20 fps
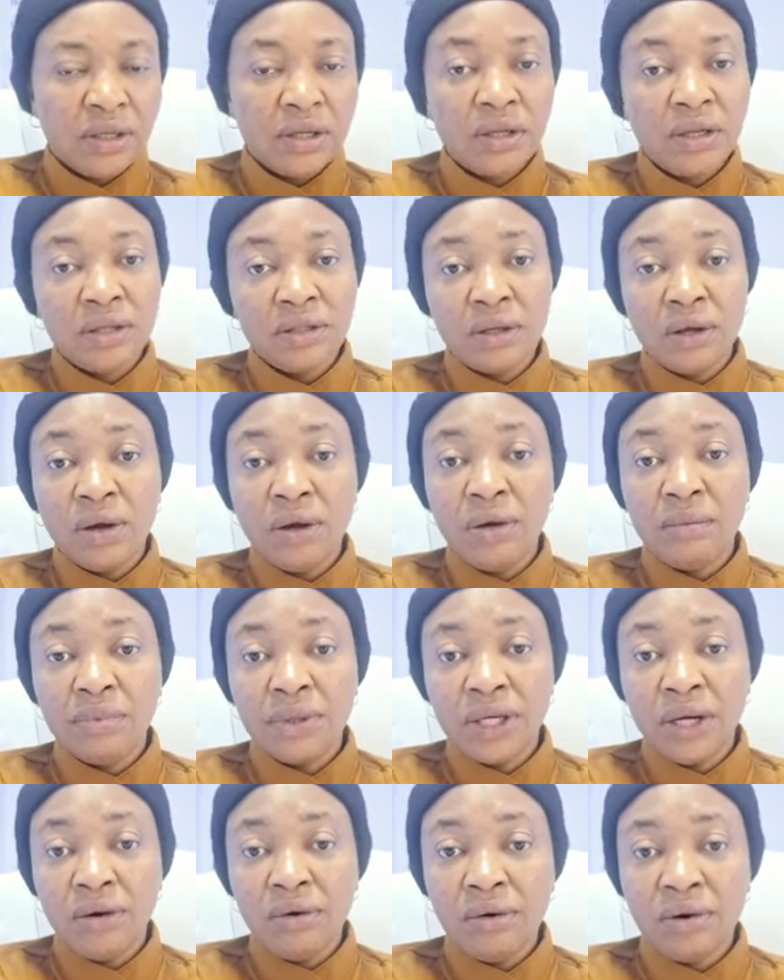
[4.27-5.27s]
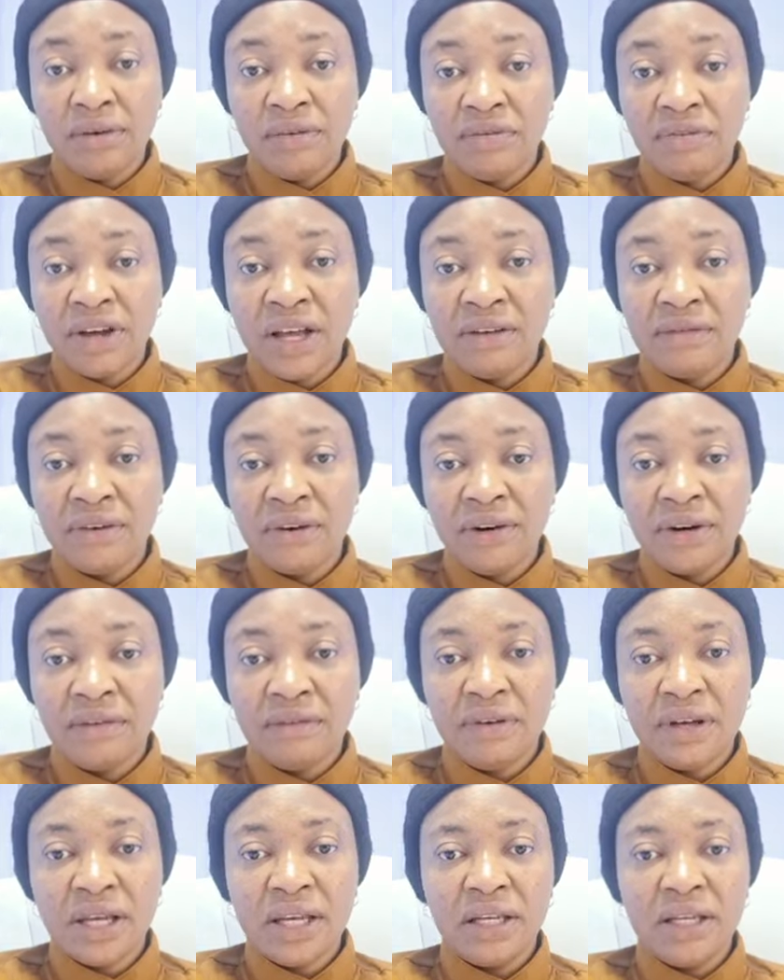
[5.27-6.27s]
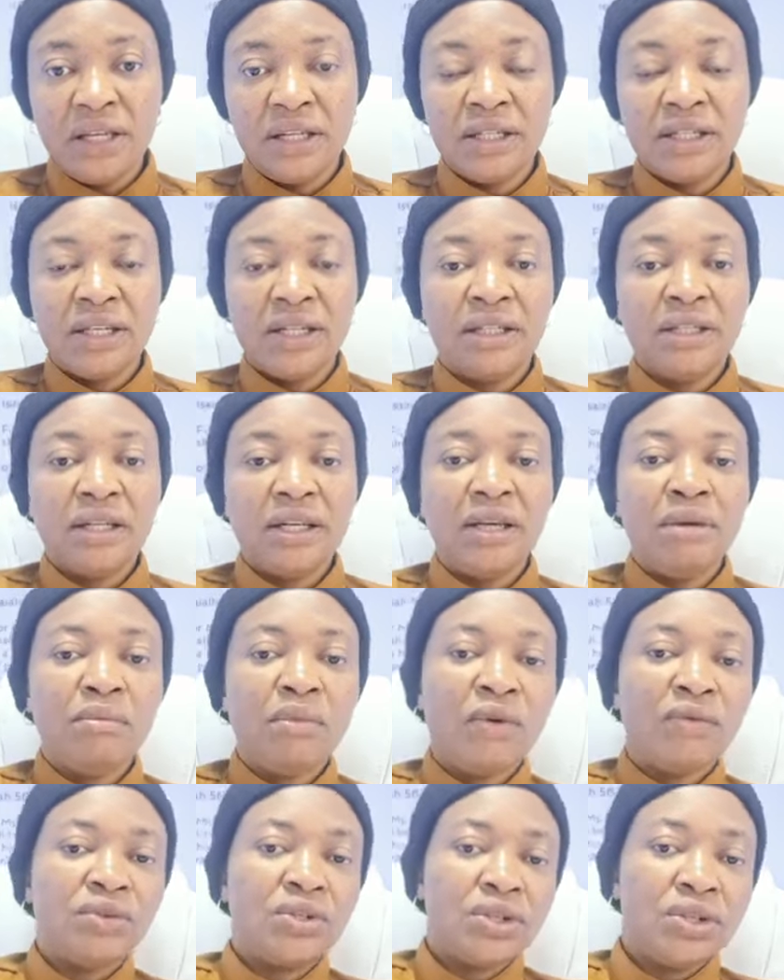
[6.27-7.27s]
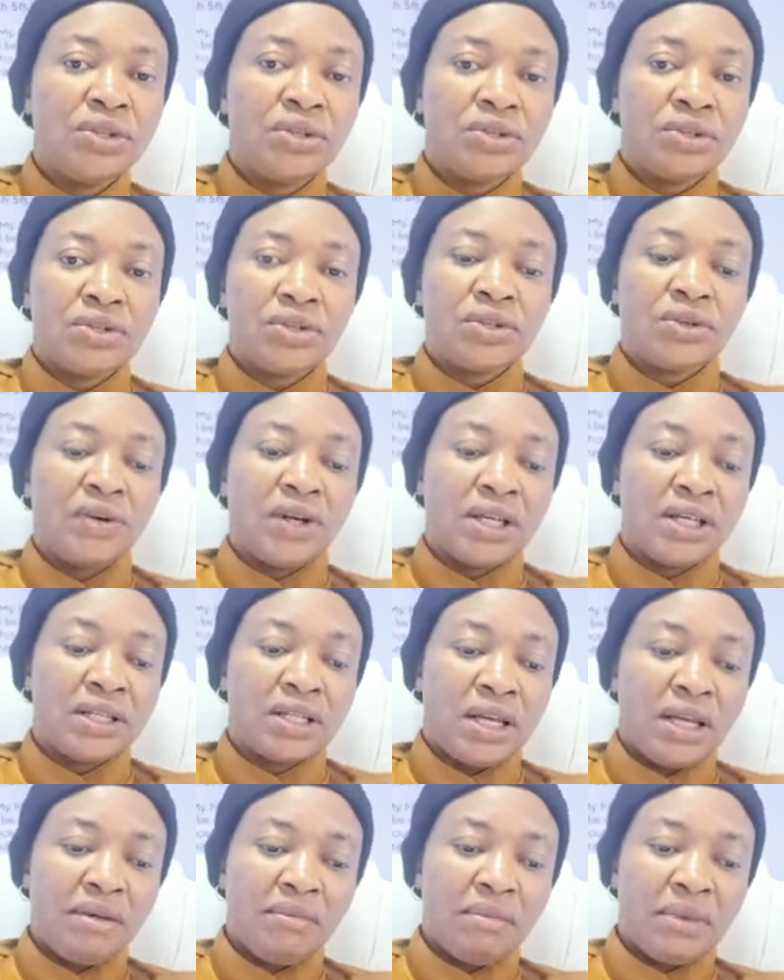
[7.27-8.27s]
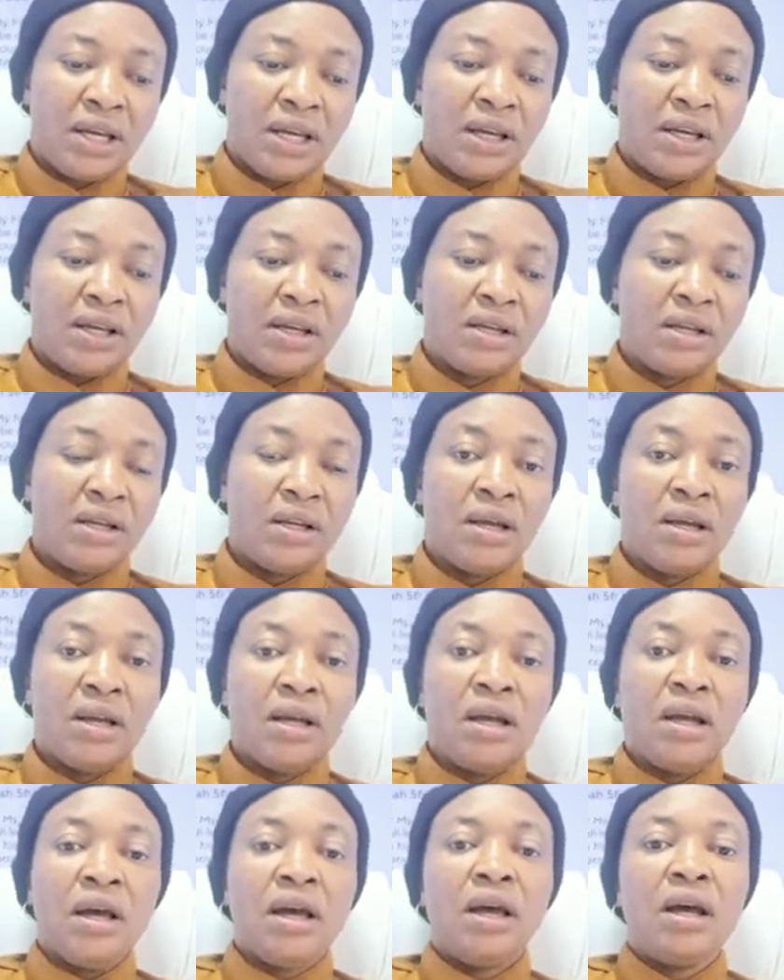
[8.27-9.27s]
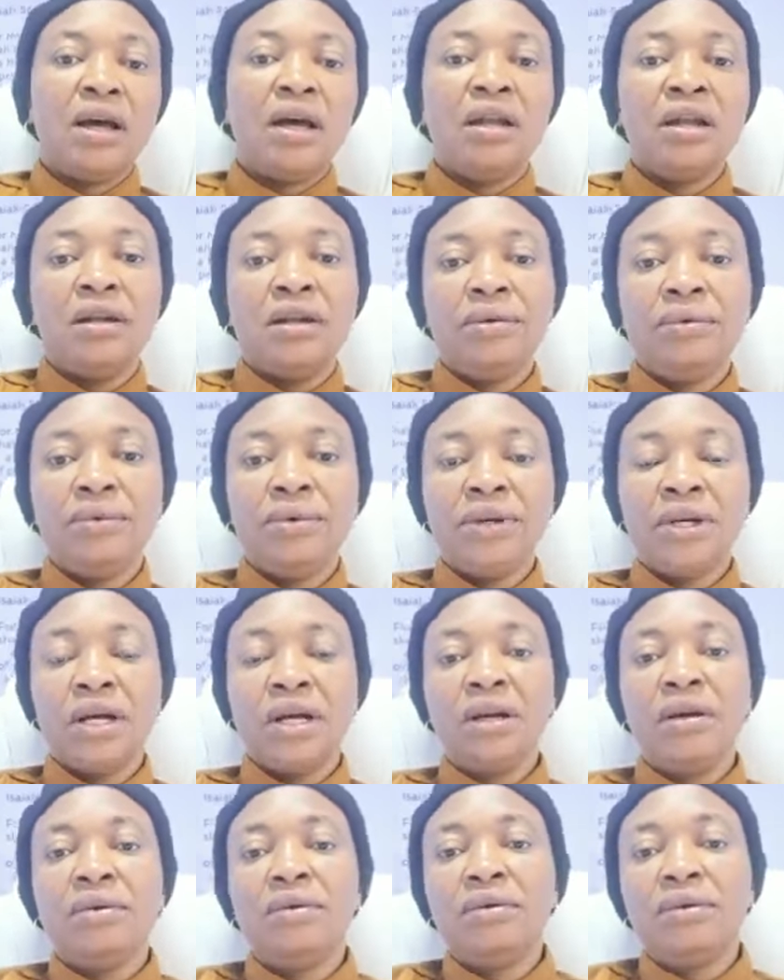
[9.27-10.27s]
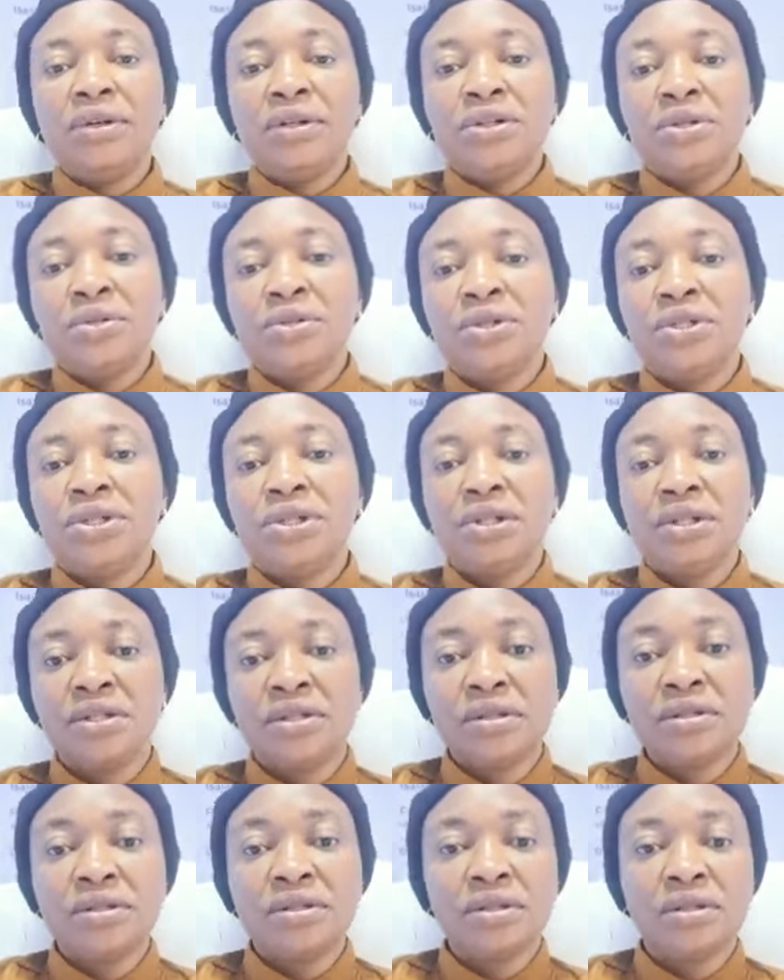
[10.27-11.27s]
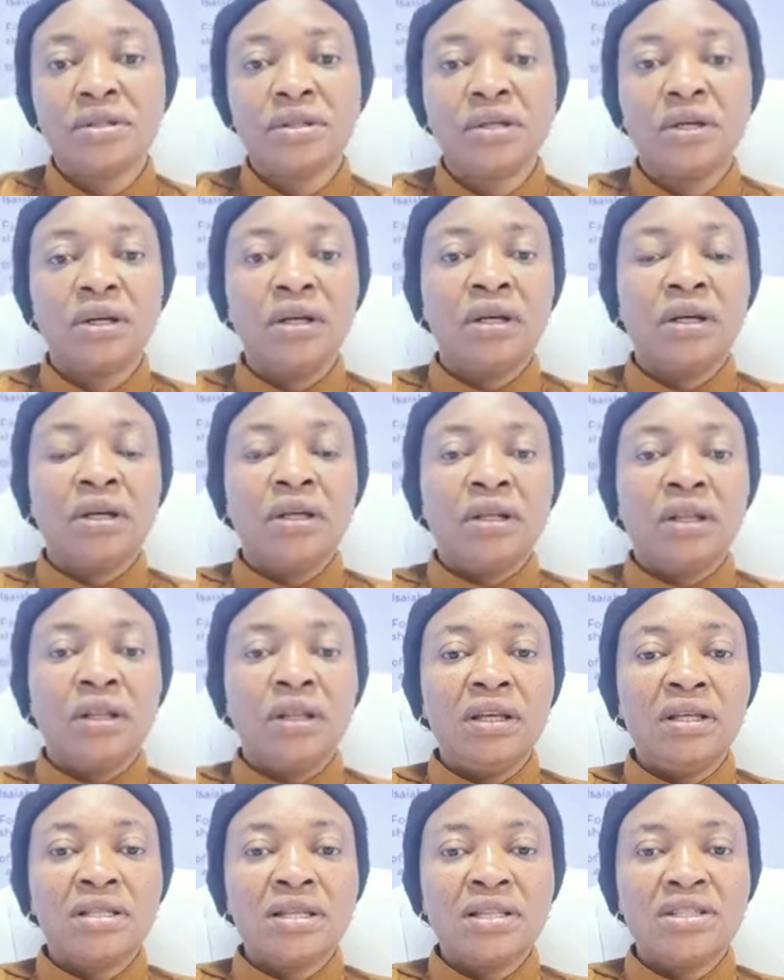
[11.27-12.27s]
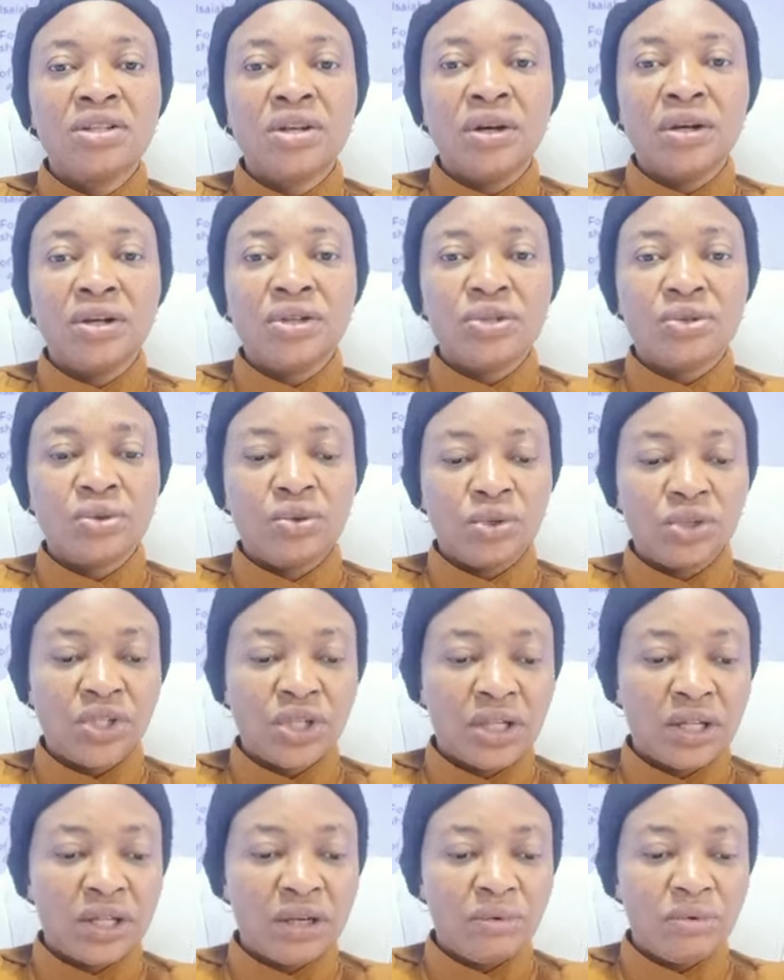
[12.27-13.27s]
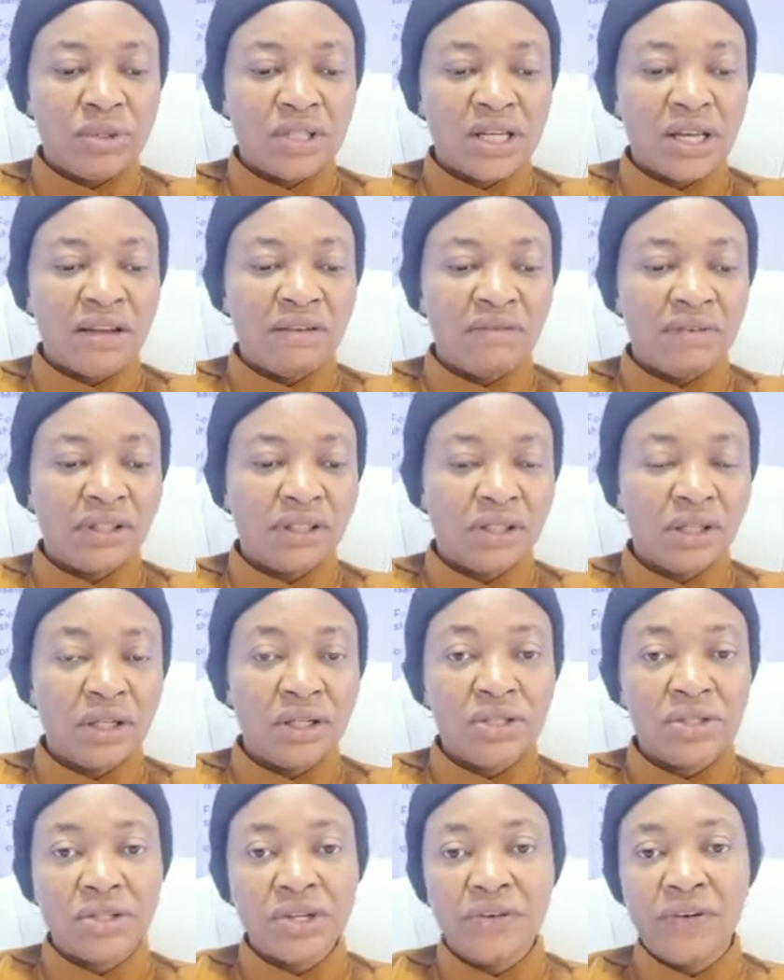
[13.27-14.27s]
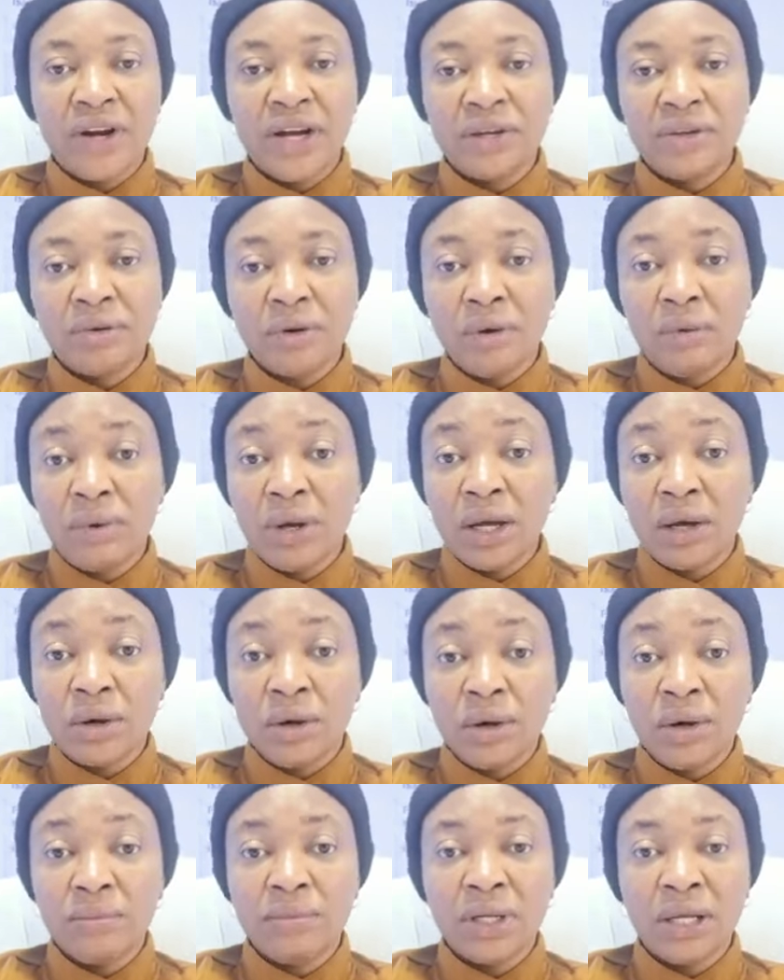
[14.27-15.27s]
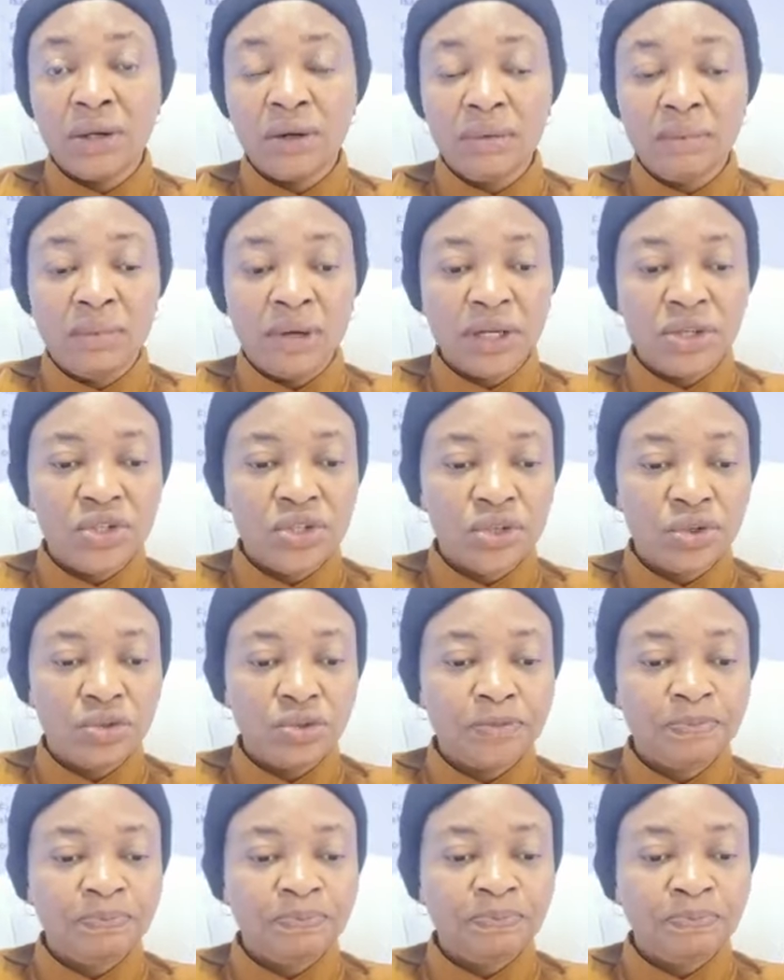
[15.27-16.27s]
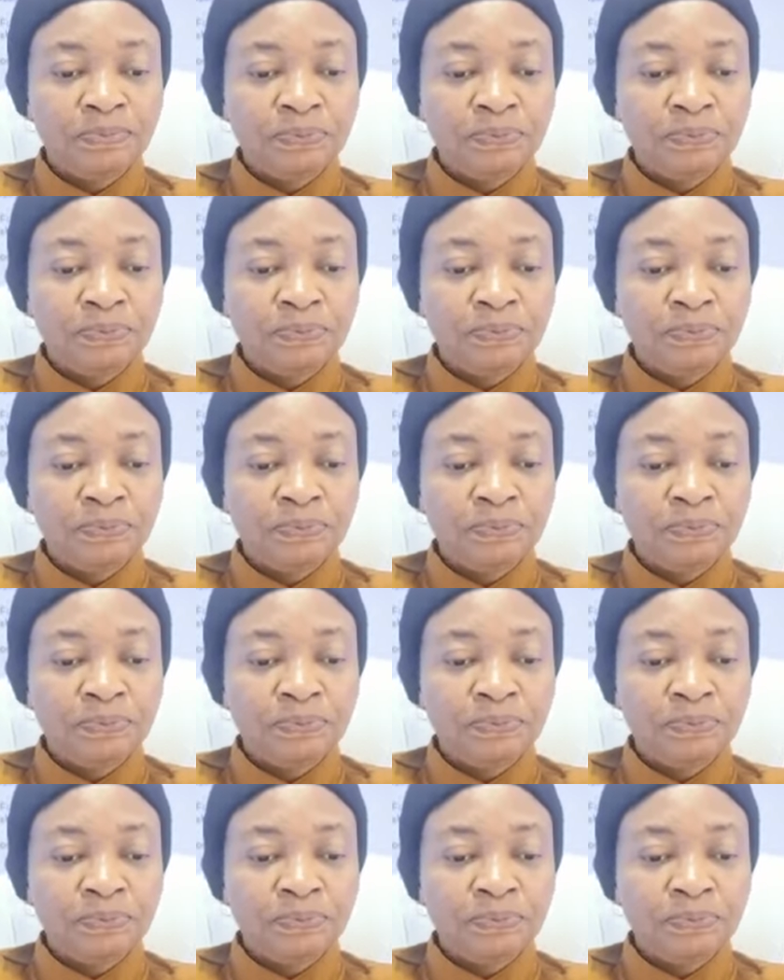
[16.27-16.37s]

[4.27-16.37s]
Let God be glorified forever in the name of Jesus Christ. Amen. Hallelujah. Glory to Jesus. This is God's Son Channel with Evangelist Sarah. You are welcome. The Lord bless you.